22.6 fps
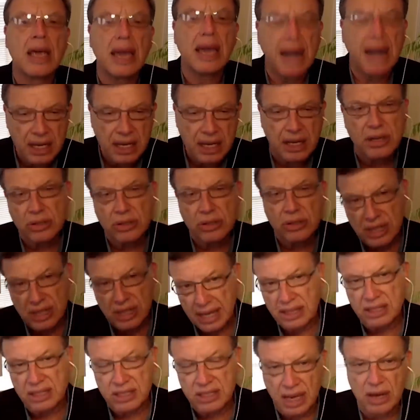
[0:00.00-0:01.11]
And I can
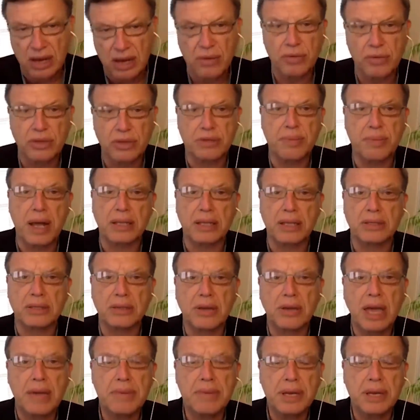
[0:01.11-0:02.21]
understand the standard response,
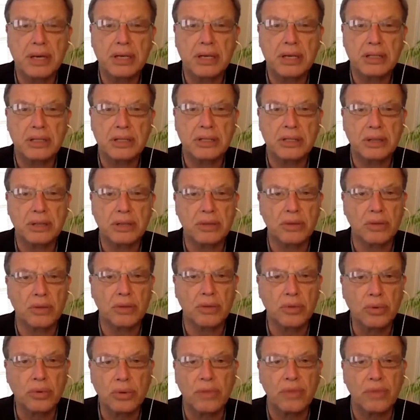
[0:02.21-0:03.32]
okay, because mm-hmm. the, the
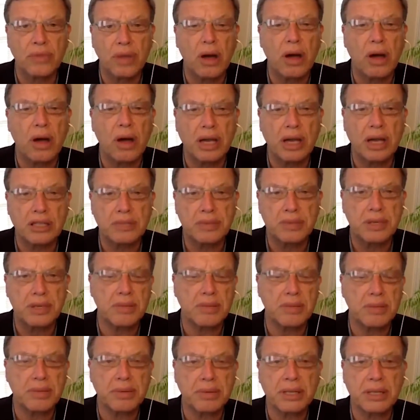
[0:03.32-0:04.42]
rule of law has been
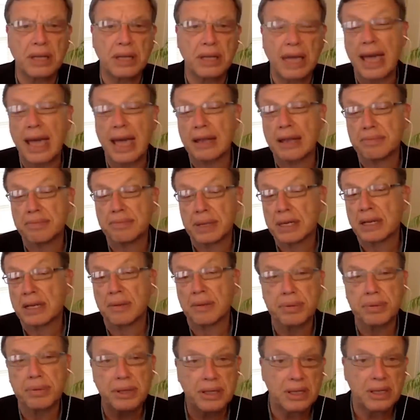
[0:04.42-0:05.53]
complete had been
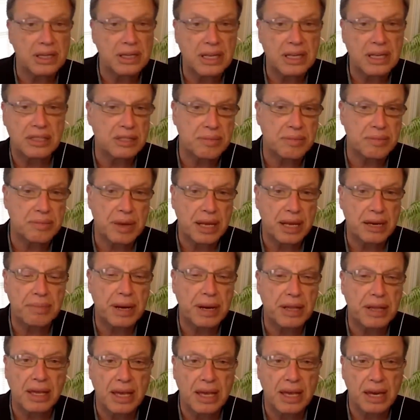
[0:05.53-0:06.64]
completely decimated
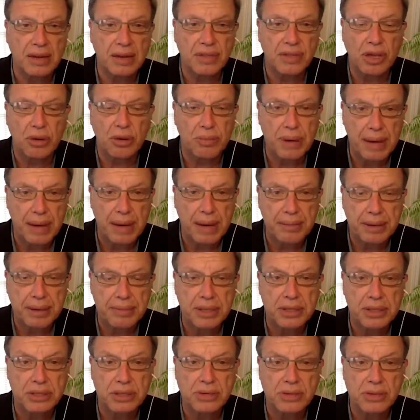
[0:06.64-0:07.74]
by the end of the Obama
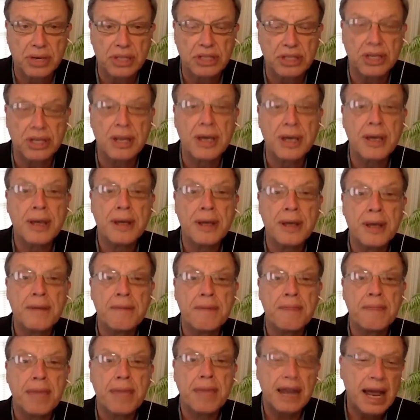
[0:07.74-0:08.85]
administration.
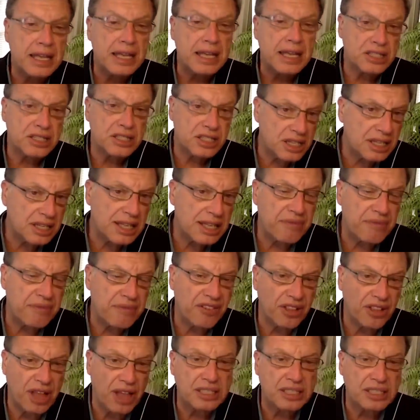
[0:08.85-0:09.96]
And right. I can see that
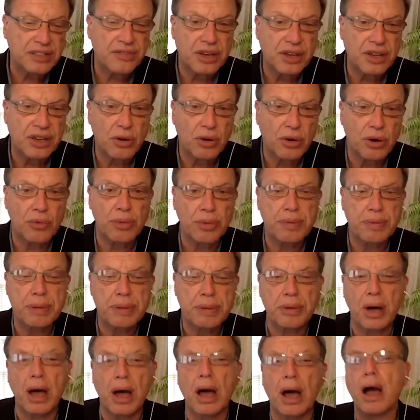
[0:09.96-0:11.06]
philosophy, Corey, where
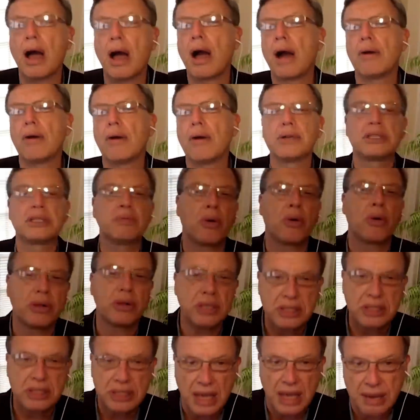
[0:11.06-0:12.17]
people go, oh, it's more
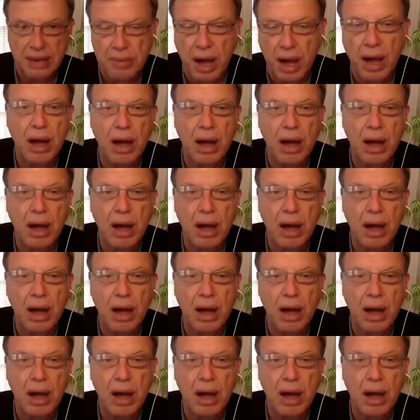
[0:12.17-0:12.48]
of the same.